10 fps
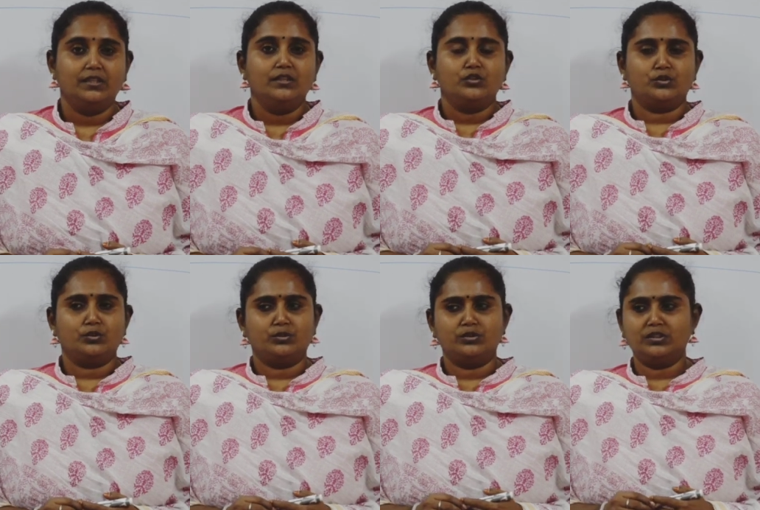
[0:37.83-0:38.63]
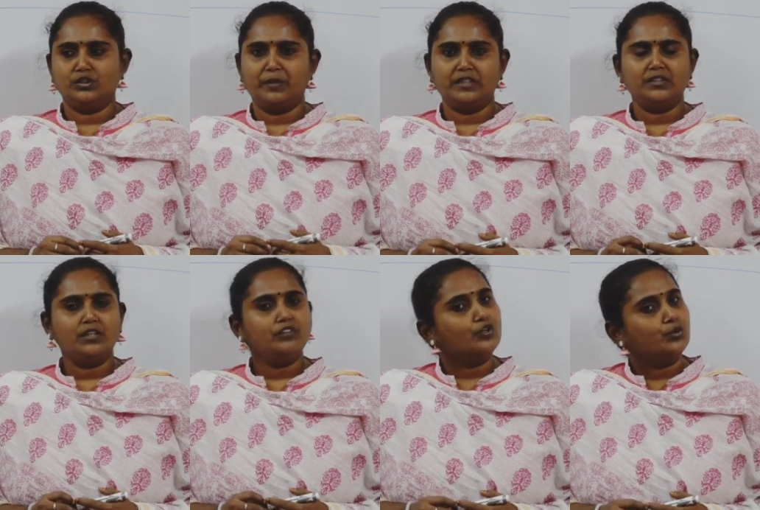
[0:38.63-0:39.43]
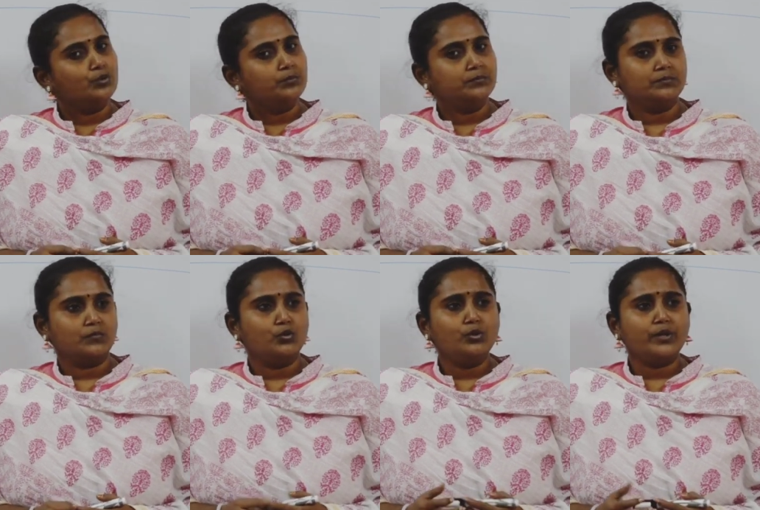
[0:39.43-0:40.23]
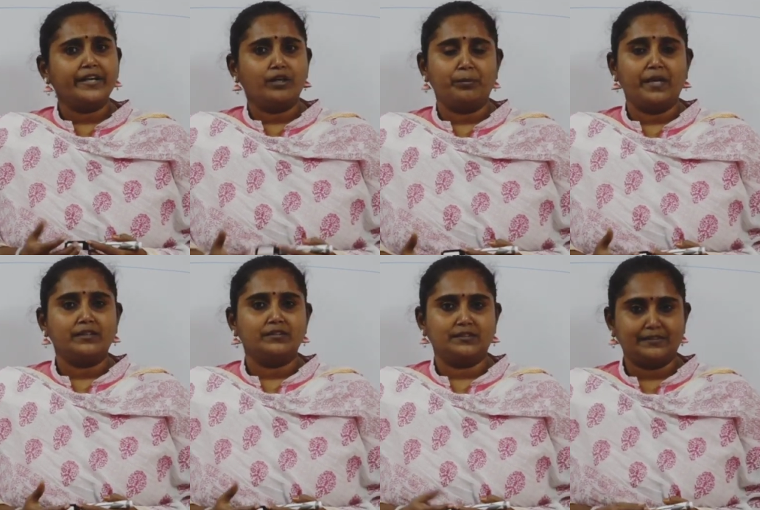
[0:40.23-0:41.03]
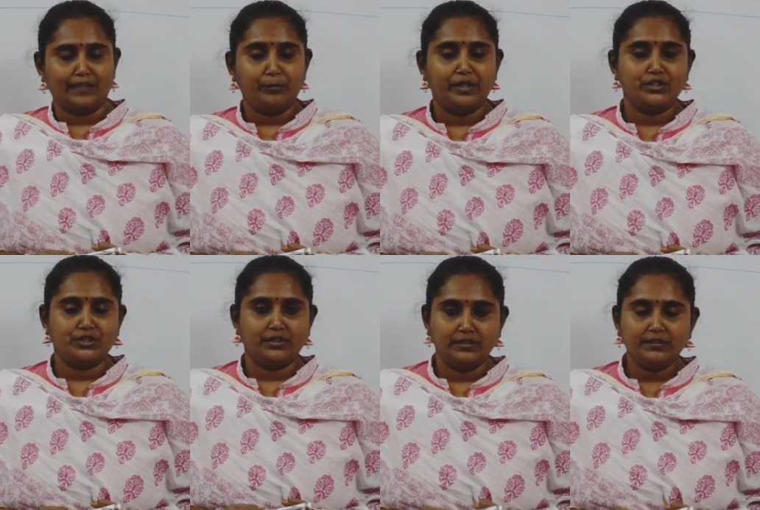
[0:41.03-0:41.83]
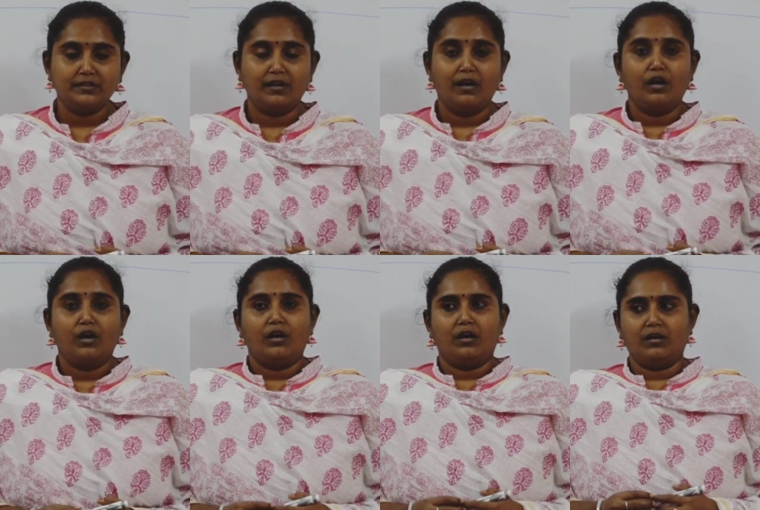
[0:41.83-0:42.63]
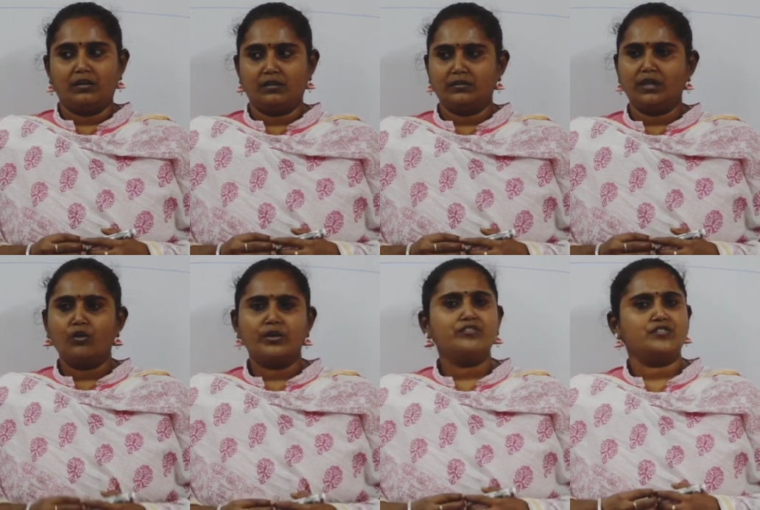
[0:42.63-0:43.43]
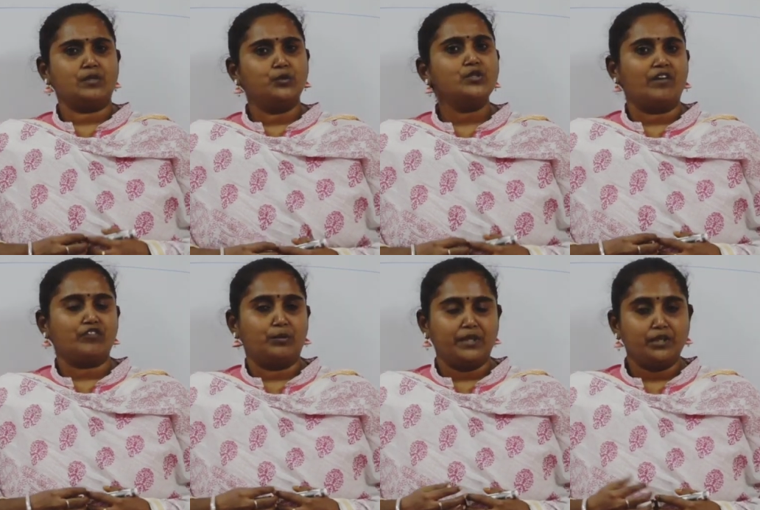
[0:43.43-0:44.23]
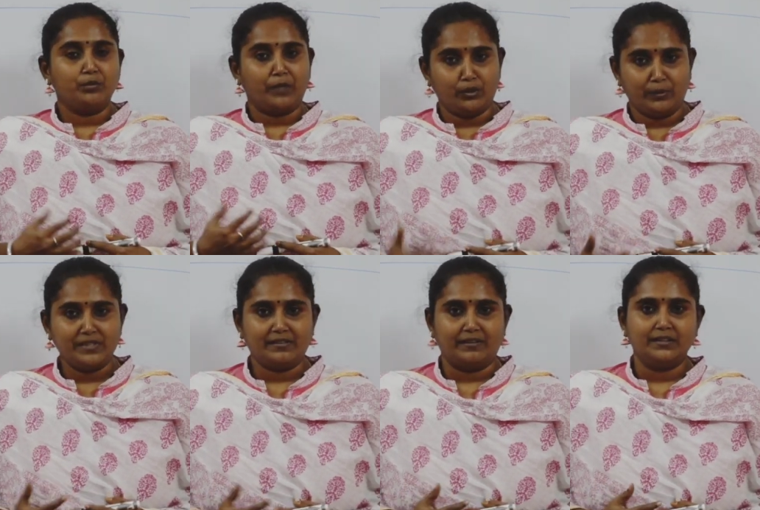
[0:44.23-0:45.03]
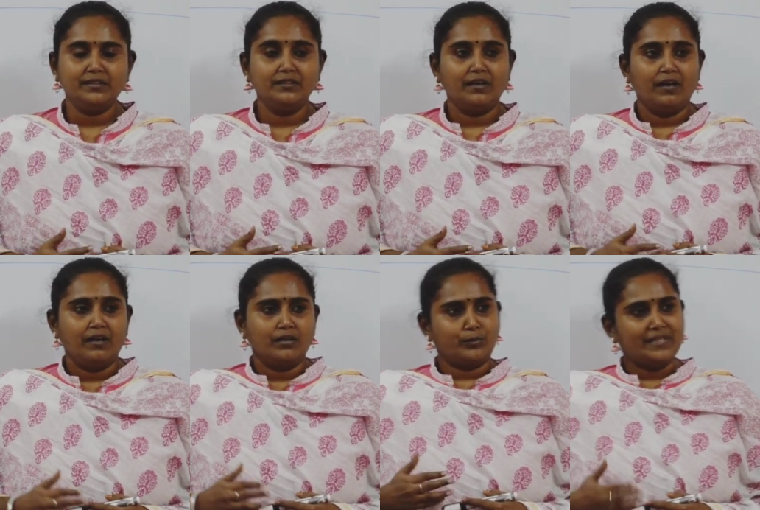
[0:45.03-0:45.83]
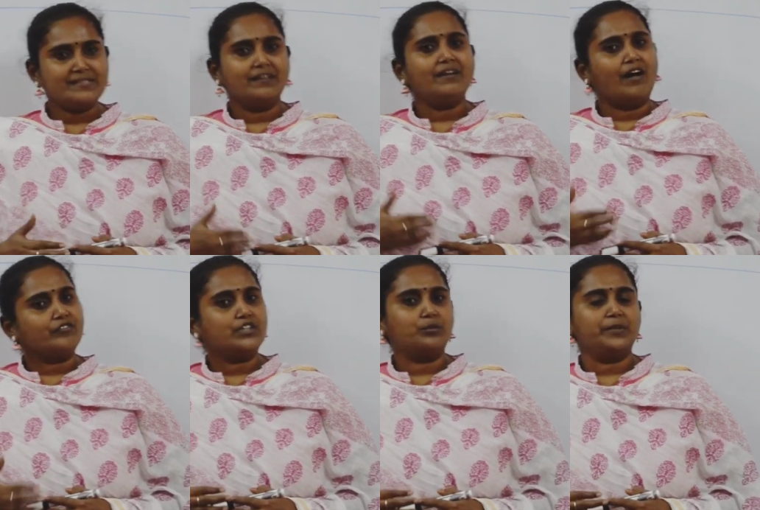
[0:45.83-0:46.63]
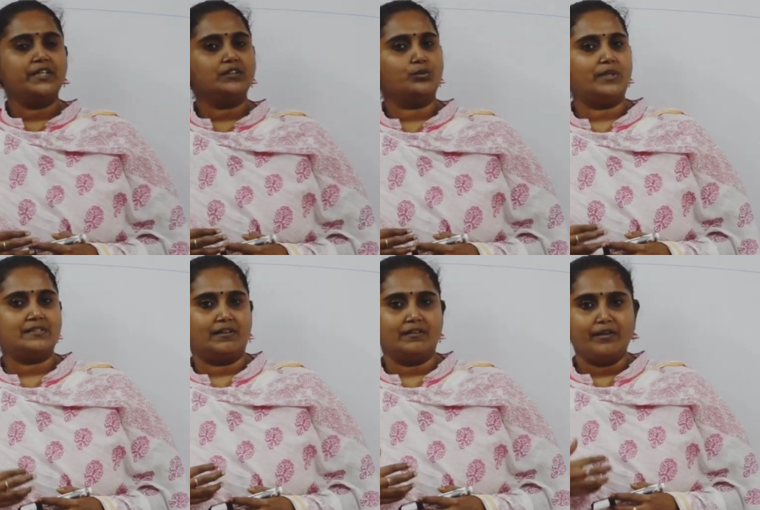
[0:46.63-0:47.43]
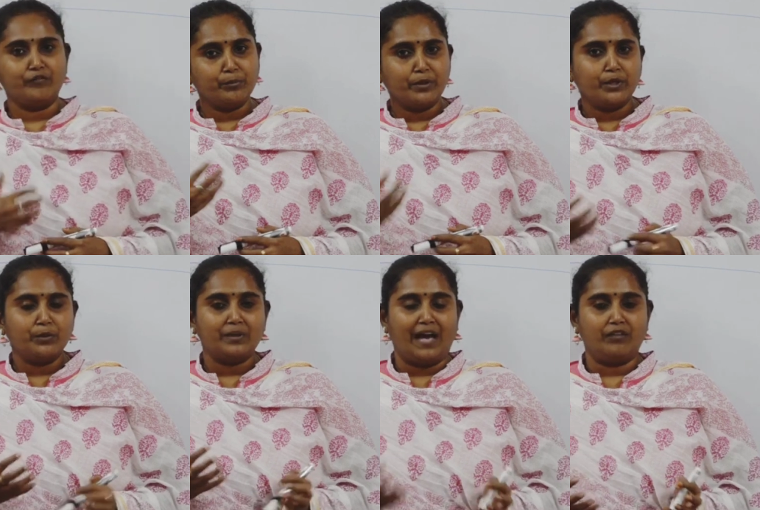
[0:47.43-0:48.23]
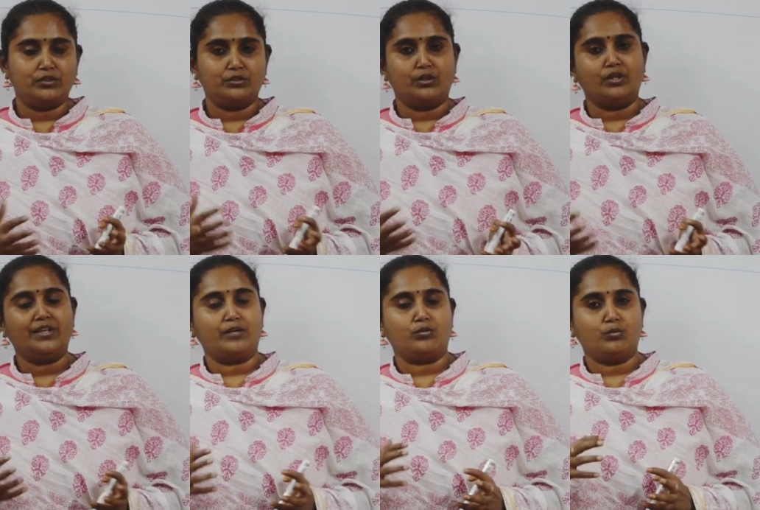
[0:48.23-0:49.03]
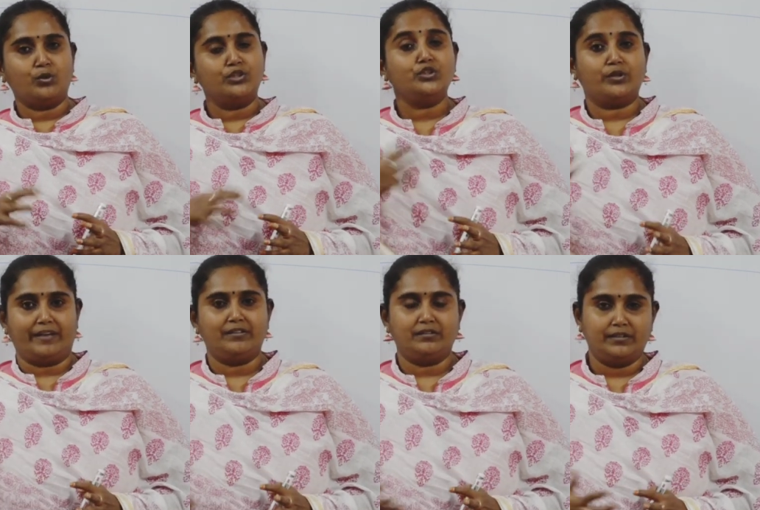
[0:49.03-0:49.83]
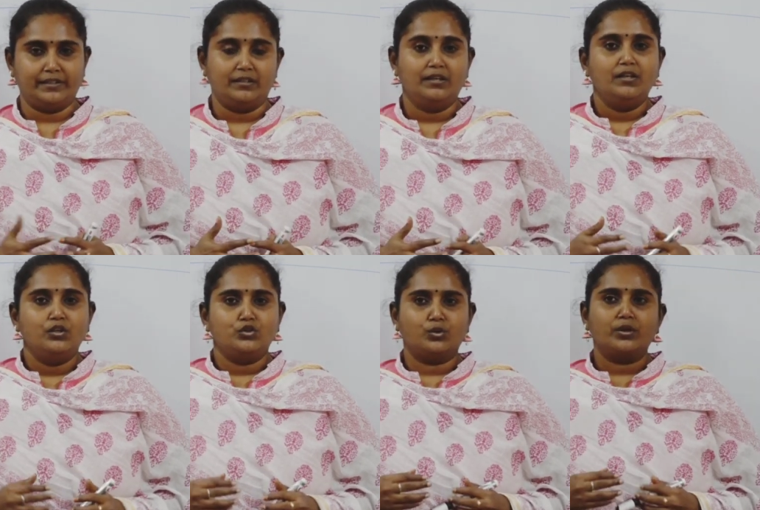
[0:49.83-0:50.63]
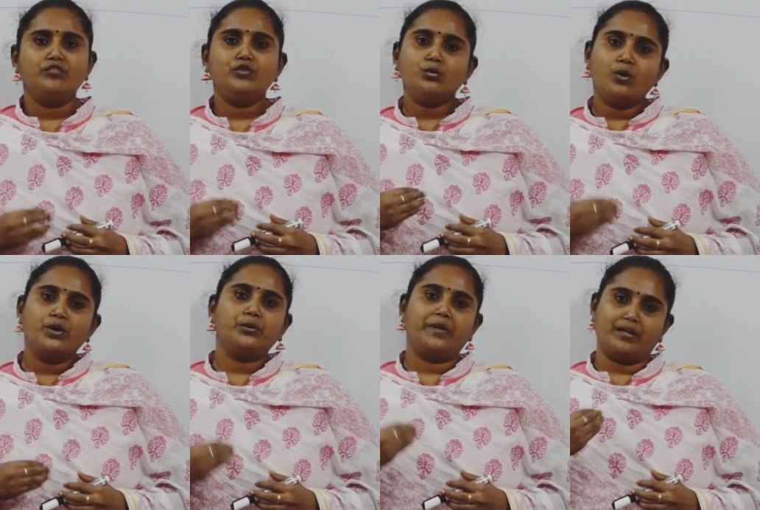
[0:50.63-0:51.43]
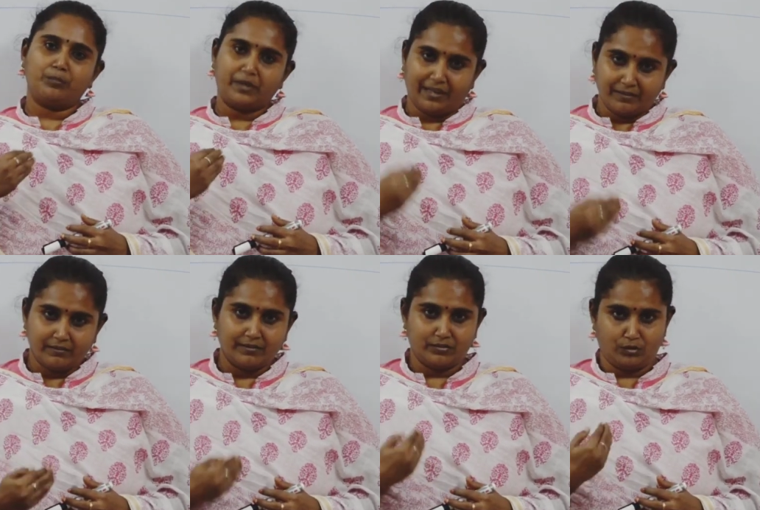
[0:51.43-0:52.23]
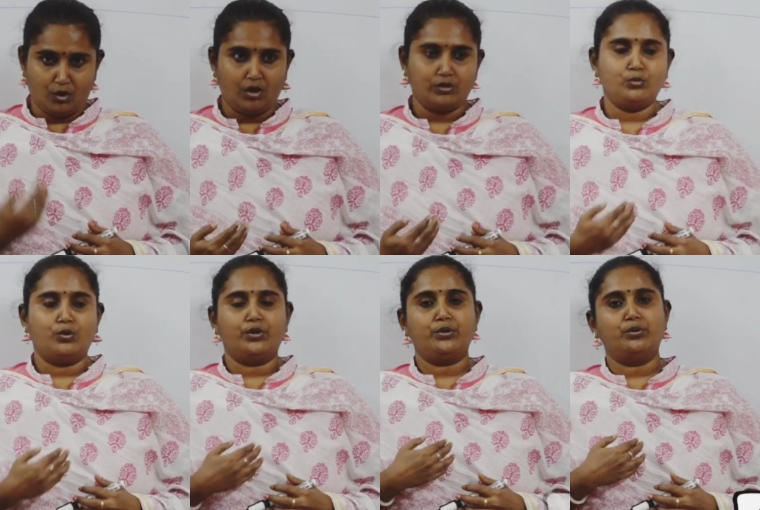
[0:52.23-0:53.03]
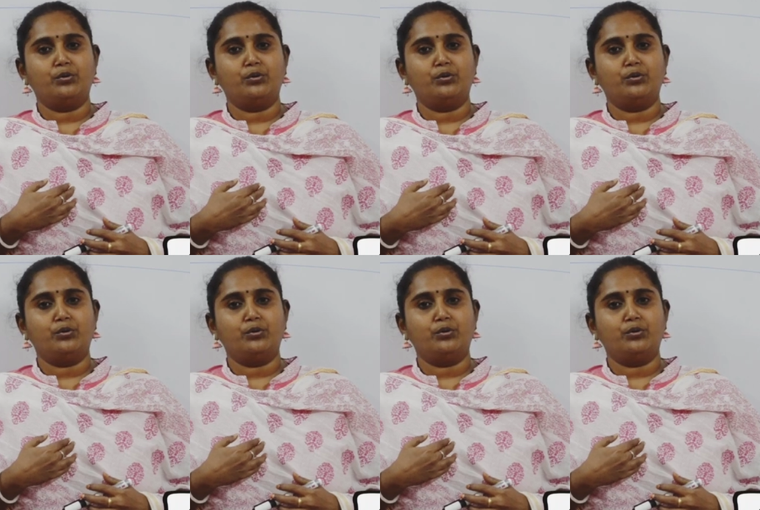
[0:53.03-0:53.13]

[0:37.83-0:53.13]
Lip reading: So this is basically for who can apply this examination is, now if suppose I have completed my 12th standard, after completing the 12th standard, everybody will have a thought like, what is your career then? So if you want to take up a career as law, you want to